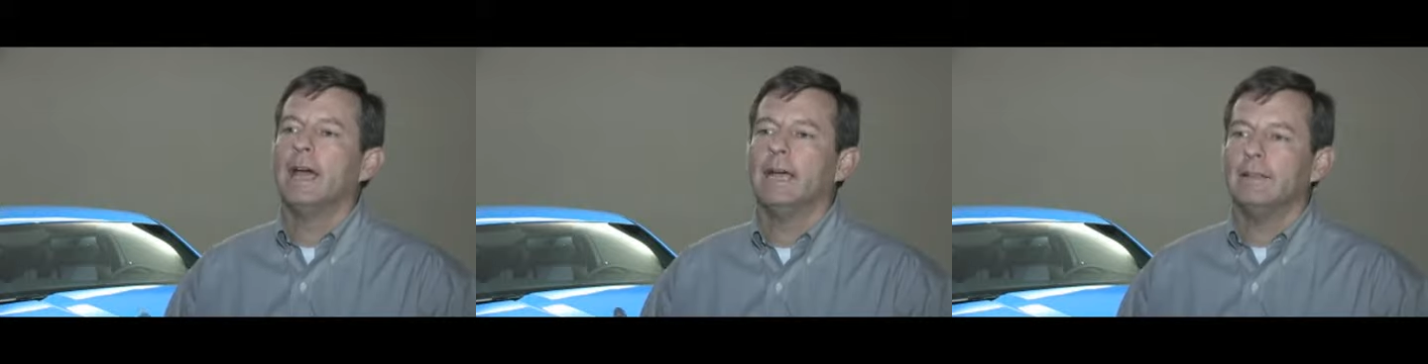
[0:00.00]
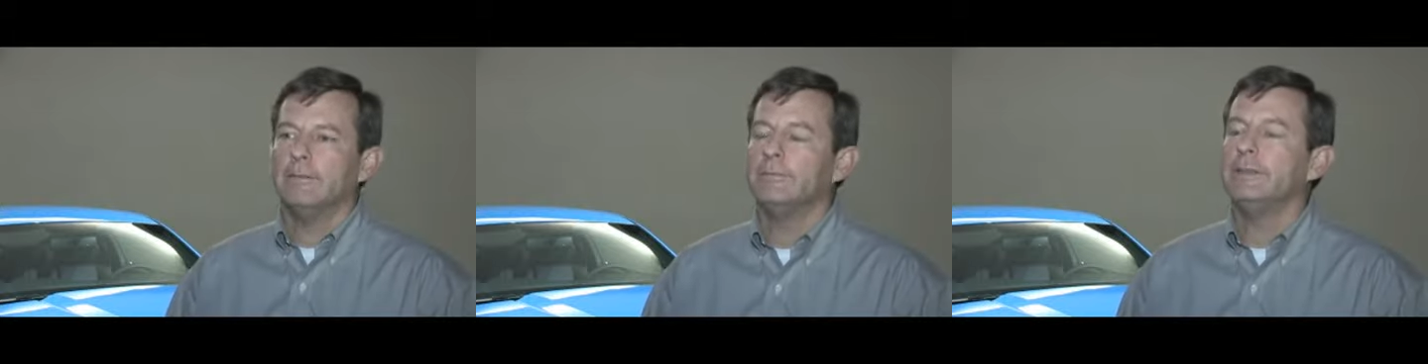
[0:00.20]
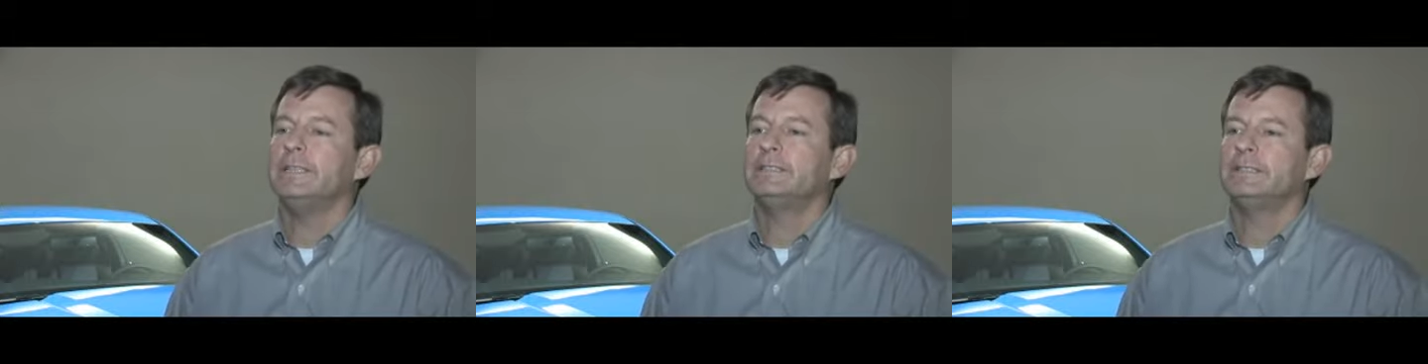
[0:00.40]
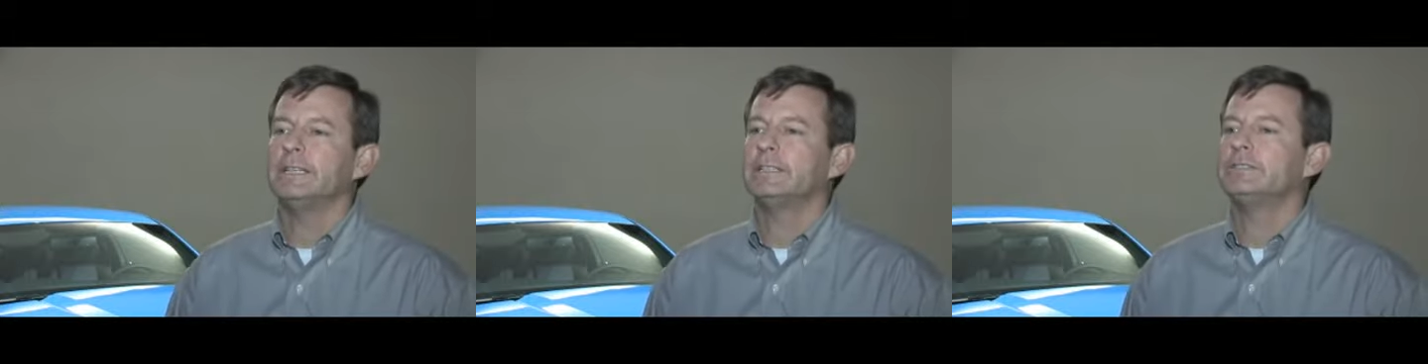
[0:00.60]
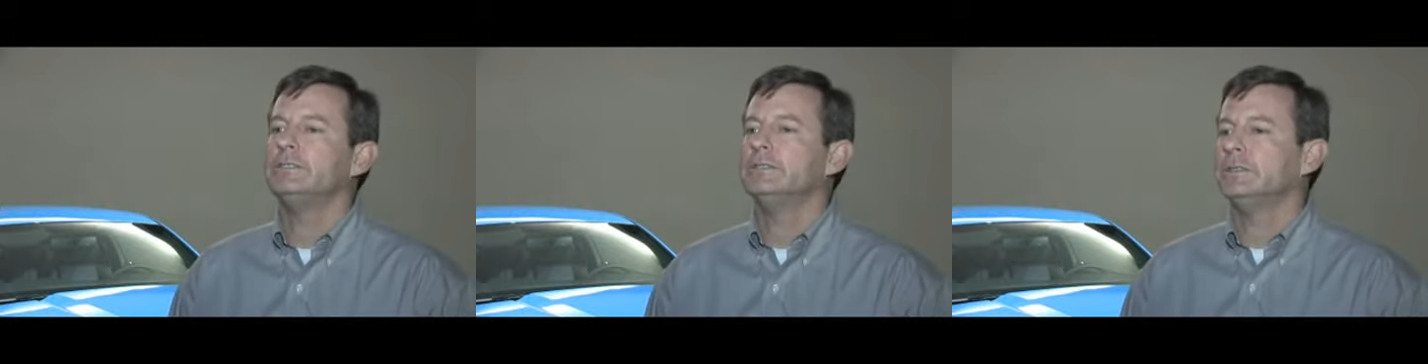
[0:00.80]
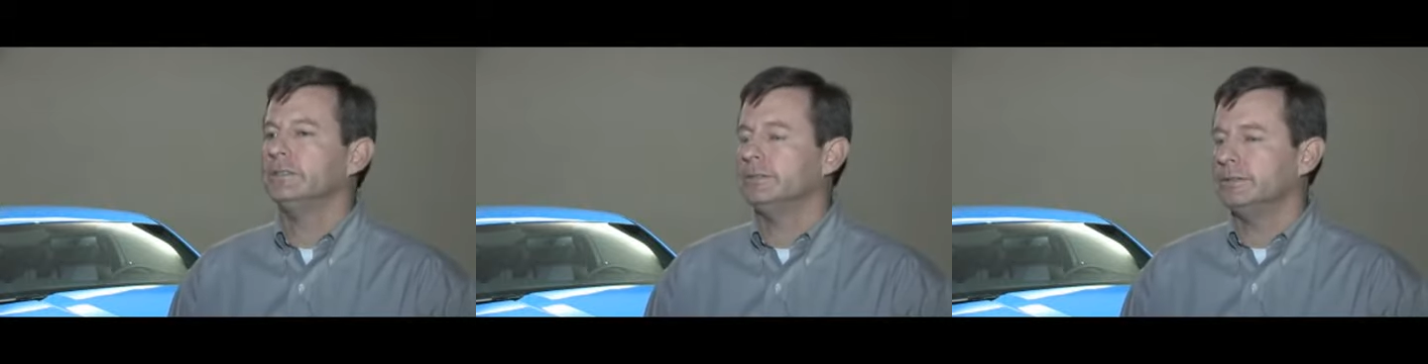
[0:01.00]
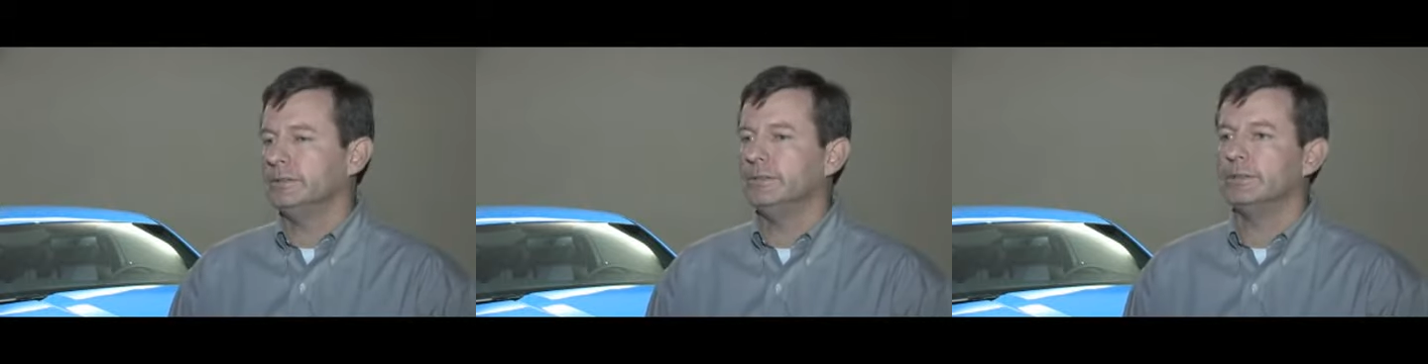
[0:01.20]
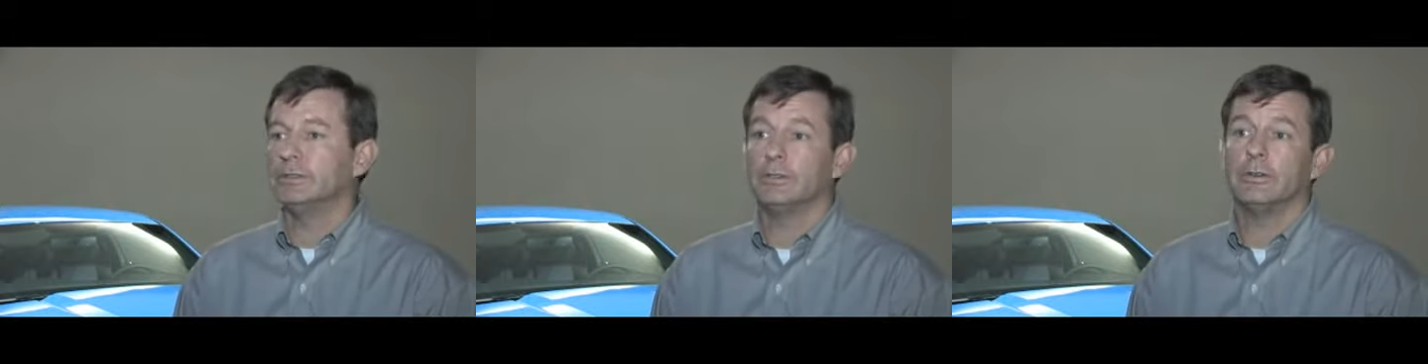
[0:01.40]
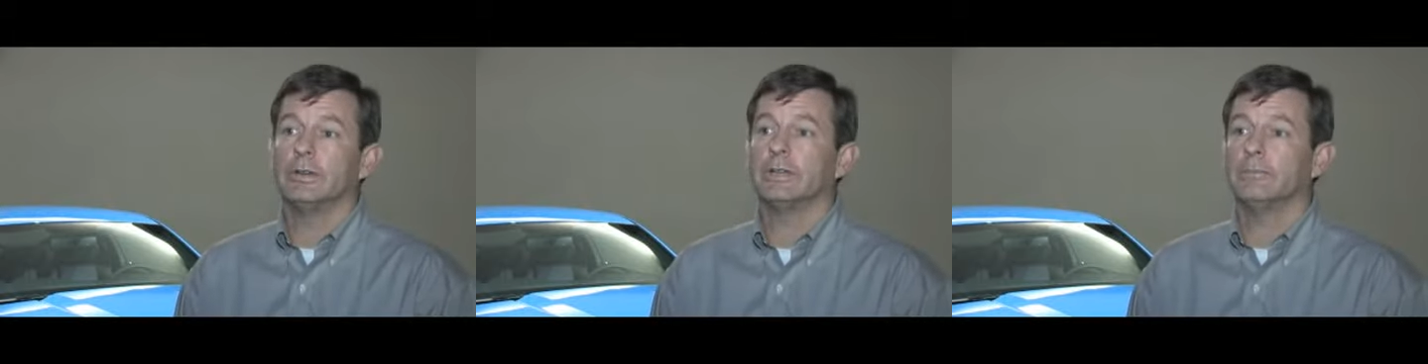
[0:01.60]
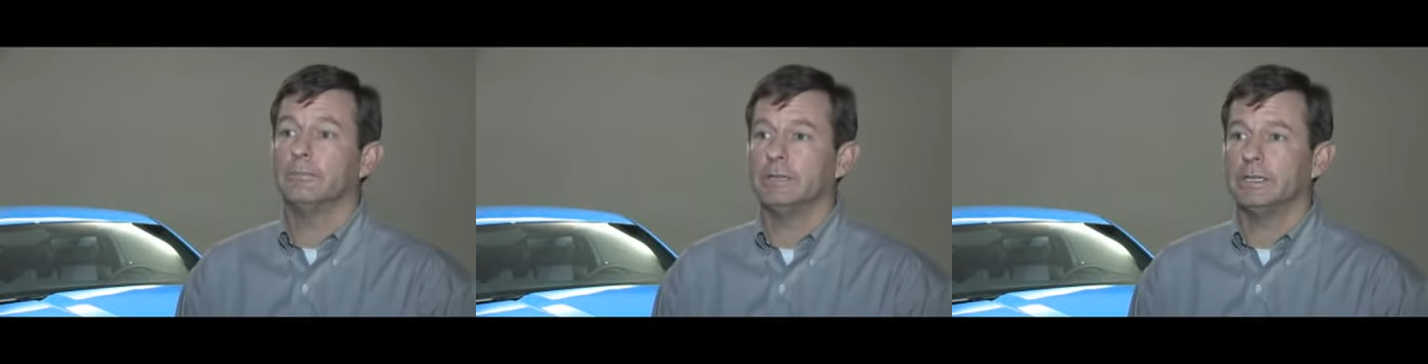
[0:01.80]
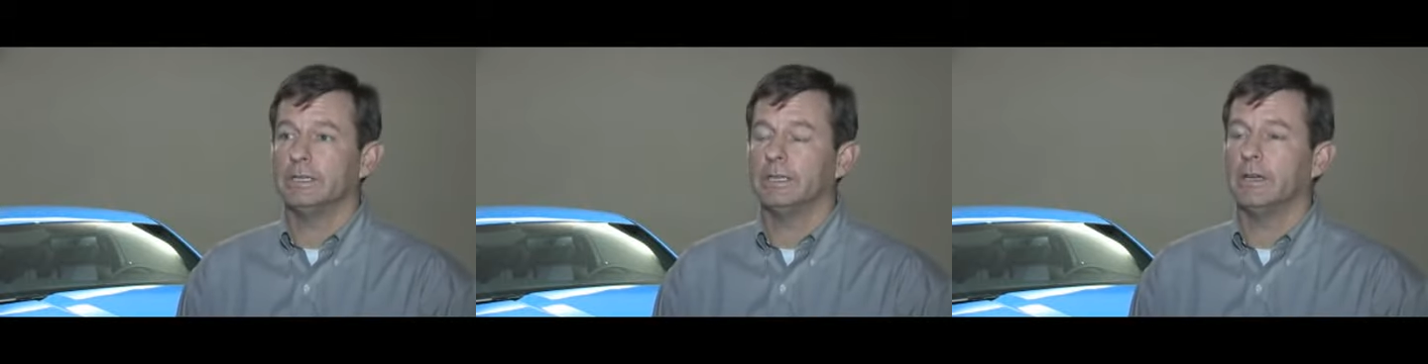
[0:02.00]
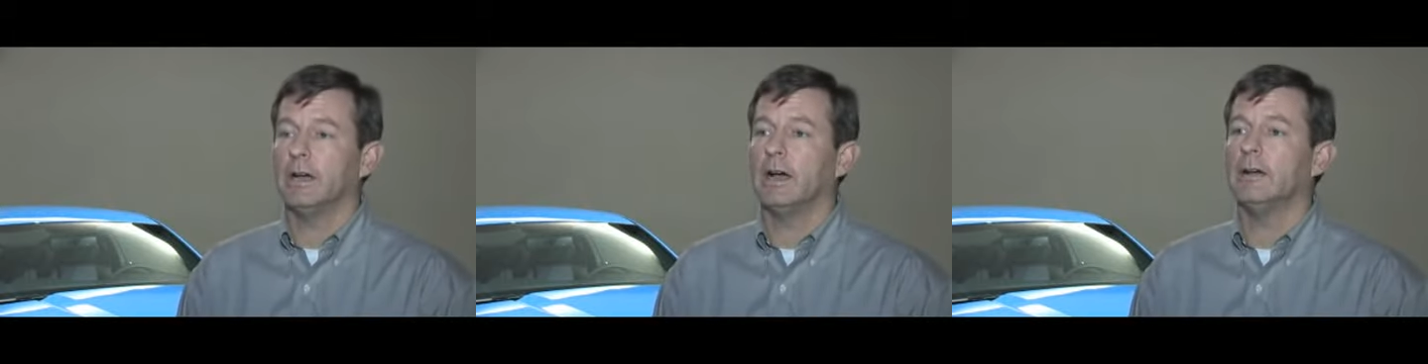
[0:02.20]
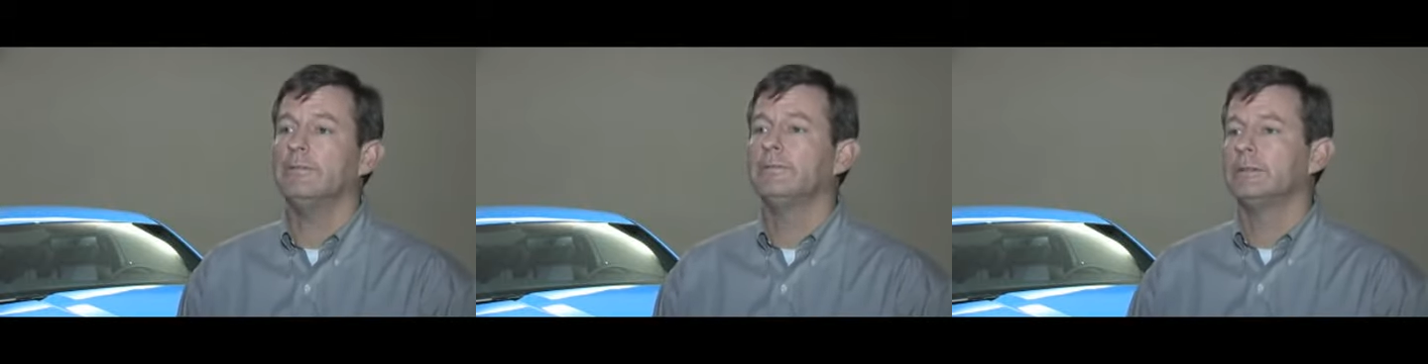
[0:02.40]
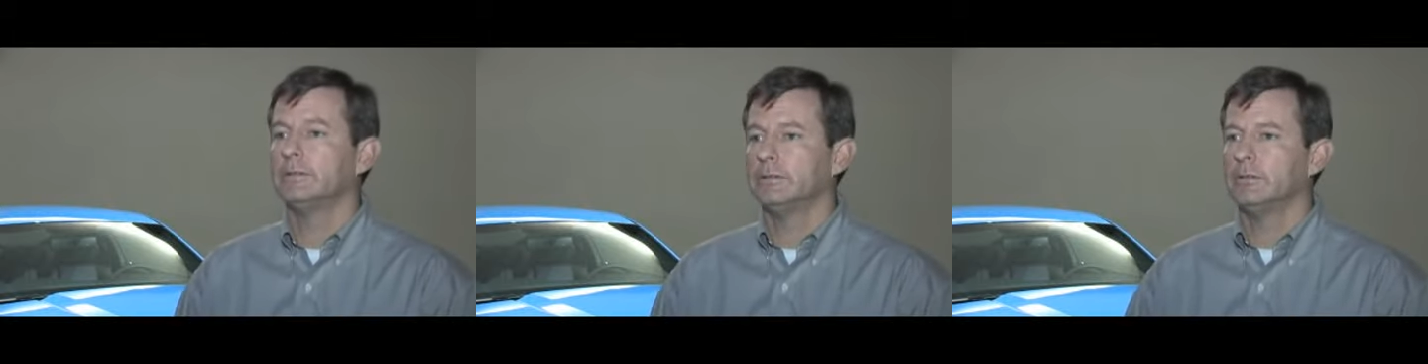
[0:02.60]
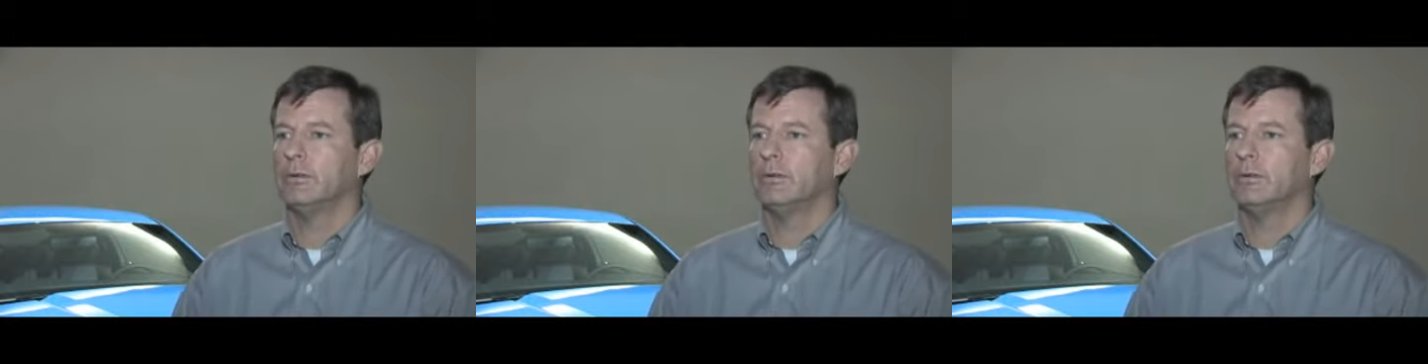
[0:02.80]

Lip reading: On the V6, you can turn it completely off,